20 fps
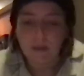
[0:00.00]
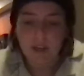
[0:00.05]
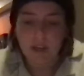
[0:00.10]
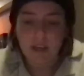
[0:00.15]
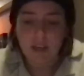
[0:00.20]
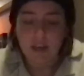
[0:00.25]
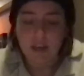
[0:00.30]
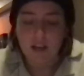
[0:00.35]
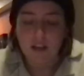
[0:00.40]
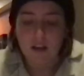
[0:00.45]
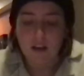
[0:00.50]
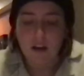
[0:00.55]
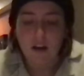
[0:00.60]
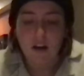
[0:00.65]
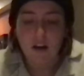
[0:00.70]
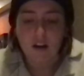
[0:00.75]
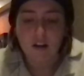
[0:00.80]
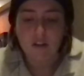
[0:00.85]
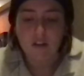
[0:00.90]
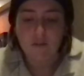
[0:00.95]
and the
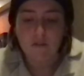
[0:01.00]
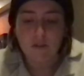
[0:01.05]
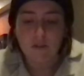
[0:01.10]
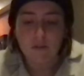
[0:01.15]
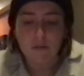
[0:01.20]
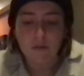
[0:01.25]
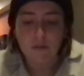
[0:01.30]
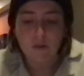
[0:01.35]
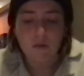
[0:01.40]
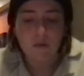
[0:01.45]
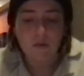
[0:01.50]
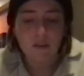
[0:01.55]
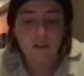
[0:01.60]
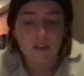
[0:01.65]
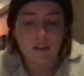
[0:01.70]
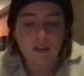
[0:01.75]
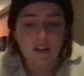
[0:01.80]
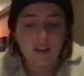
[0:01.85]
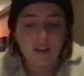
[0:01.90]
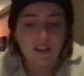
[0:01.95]
heart flips over in the
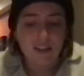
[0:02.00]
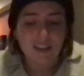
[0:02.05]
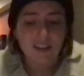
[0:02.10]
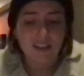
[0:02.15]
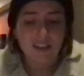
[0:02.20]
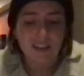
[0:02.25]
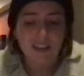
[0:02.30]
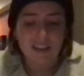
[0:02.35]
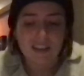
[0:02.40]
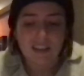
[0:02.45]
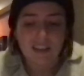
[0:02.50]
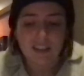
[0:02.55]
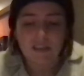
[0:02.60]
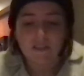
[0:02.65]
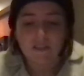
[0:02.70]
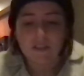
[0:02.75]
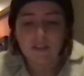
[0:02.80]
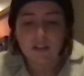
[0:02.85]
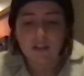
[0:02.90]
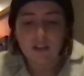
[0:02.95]
dusky sea of
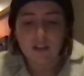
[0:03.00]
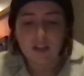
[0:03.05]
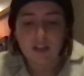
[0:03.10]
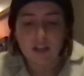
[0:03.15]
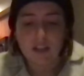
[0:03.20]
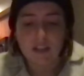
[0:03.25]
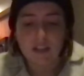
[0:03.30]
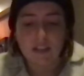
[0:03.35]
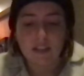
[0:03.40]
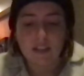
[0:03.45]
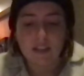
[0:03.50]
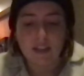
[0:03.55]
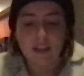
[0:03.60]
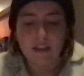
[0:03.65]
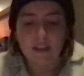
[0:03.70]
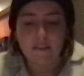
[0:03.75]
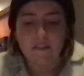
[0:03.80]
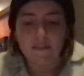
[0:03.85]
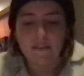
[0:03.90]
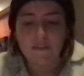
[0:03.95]
its chest like
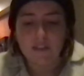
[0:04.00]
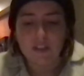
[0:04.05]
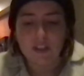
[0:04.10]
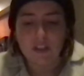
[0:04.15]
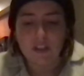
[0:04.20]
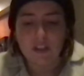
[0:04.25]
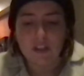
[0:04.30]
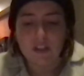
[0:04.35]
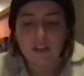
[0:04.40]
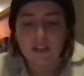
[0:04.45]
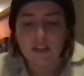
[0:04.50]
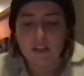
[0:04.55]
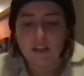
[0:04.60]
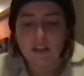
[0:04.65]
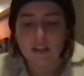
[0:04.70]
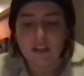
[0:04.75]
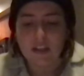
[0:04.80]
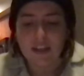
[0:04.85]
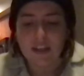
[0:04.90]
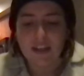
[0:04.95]
a fish
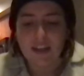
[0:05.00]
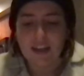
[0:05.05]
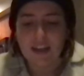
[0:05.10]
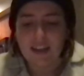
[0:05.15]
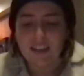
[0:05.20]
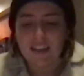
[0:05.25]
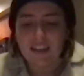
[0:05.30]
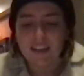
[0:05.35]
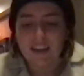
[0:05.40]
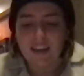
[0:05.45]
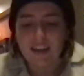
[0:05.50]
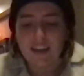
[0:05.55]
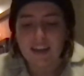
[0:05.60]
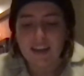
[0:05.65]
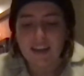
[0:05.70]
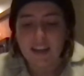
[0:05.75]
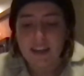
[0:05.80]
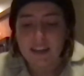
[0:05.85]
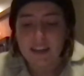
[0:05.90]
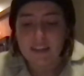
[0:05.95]
signaling, yes,
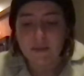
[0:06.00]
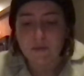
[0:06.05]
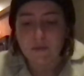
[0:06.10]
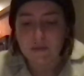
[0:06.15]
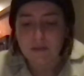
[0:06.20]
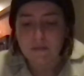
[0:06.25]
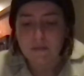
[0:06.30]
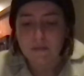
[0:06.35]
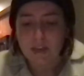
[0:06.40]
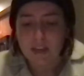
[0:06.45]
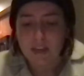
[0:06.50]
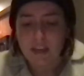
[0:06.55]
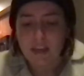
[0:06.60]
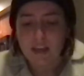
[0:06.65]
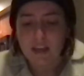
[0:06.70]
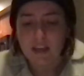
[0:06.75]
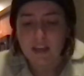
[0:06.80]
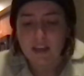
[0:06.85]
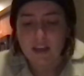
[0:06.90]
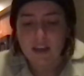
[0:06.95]
yes, it was me,
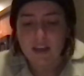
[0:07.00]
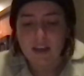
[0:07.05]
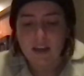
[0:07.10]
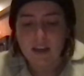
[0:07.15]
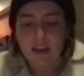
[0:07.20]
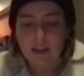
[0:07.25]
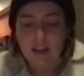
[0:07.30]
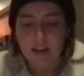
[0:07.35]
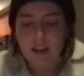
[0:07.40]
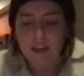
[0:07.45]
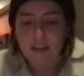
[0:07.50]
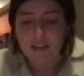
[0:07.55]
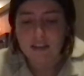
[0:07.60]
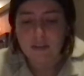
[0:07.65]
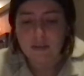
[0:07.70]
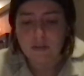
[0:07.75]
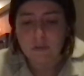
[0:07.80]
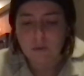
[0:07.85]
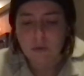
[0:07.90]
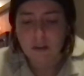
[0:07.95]
and yes,
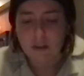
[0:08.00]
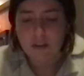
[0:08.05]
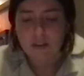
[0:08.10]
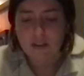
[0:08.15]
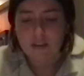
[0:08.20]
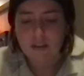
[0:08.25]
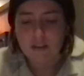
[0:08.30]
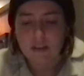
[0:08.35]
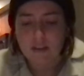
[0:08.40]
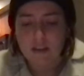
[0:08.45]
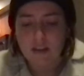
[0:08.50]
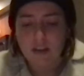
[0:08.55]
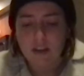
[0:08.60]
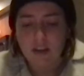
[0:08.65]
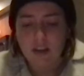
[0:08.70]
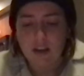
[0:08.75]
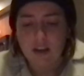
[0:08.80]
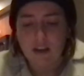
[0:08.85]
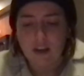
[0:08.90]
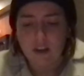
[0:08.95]
it was,
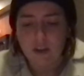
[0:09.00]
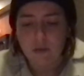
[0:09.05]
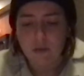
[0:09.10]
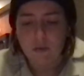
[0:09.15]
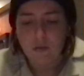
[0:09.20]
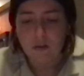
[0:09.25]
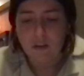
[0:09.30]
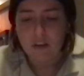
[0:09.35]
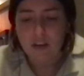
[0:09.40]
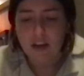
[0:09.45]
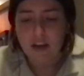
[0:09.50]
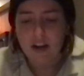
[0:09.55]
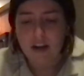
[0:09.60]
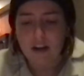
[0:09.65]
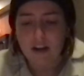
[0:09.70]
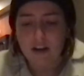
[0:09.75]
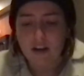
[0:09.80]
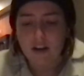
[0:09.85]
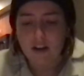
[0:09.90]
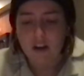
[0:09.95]
and you were there
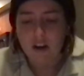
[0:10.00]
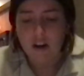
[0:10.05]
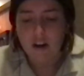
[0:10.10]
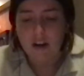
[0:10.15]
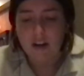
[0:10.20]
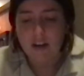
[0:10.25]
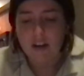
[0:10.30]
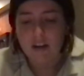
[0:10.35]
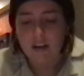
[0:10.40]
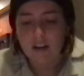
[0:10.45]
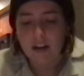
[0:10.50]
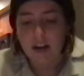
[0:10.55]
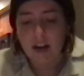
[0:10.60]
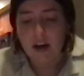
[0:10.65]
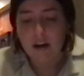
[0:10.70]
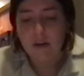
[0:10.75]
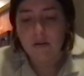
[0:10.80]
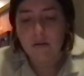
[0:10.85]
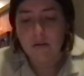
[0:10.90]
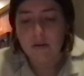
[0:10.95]
and are here
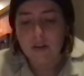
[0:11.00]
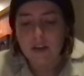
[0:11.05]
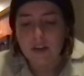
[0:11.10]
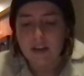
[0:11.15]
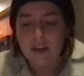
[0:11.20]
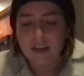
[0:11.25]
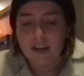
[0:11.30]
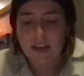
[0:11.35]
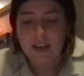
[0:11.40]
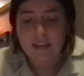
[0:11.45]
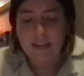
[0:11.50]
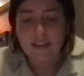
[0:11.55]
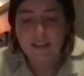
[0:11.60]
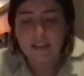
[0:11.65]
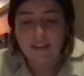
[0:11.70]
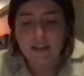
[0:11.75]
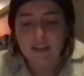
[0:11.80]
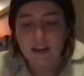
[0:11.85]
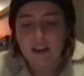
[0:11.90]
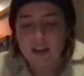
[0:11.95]
now. Yes,
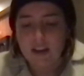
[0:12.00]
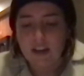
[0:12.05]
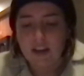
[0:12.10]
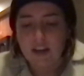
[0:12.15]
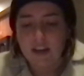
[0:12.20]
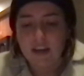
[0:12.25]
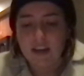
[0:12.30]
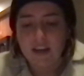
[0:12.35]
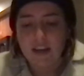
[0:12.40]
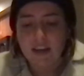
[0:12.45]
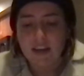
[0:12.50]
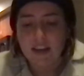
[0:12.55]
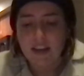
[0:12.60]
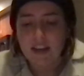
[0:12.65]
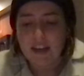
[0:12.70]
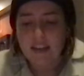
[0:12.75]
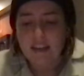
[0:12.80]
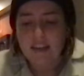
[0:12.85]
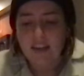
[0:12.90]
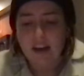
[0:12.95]
honey,
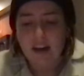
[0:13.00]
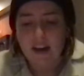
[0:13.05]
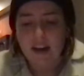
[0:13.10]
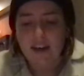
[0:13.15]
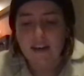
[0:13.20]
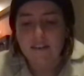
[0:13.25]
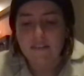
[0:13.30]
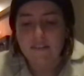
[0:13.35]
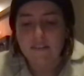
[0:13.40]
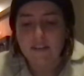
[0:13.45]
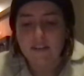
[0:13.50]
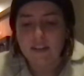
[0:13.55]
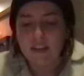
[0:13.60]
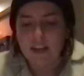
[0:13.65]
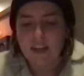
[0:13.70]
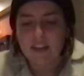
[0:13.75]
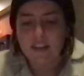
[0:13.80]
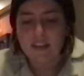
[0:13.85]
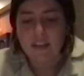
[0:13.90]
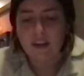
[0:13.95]
yes, hive,
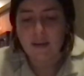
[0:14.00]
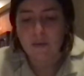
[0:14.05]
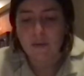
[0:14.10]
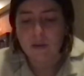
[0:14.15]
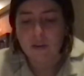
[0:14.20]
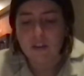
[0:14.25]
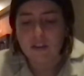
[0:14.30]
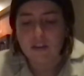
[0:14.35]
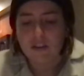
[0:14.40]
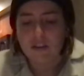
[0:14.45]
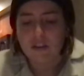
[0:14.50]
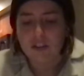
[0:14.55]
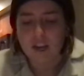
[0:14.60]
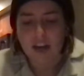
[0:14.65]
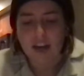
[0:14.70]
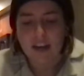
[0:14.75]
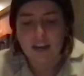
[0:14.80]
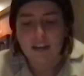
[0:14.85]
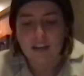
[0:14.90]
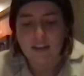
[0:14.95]
yes, I will,
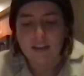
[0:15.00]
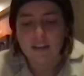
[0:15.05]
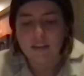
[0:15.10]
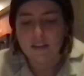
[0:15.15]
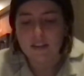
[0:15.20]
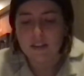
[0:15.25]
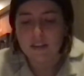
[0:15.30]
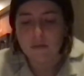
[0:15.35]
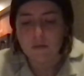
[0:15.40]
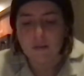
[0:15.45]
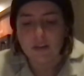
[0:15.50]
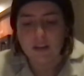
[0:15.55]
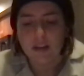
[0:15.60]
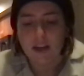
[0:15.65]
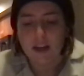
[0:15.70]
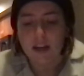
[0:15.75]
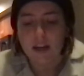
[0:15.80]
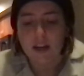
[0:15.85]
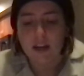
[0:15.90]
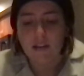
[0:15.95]
Jack, see you
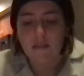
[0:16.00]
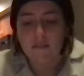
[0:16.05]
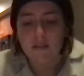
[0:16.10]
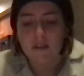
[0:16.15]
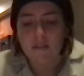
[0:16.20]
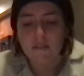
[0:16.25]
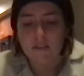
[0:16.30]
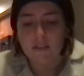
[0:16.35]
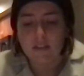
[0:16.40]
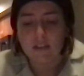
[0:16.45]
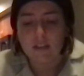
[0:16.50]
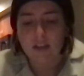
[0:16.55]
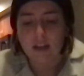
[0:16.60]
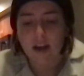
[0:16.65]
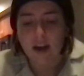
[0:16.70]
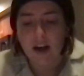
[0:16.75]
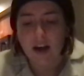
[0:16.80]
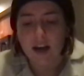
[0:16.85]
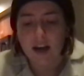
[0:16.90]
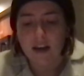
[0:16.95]
again, even if it's a
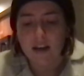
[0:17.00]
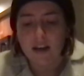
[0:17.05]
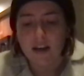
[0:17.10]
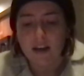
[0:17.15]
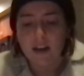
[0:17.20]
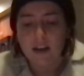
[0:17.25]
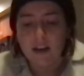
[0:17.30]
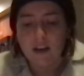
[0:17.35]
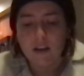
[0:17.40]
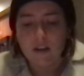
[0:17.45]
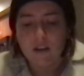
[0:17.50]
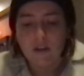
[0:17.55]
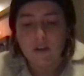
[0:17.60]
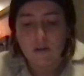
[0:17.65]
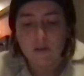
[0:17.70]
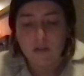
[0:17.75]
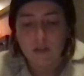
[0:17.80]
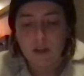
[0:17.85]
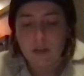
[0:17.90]
lie. Don't let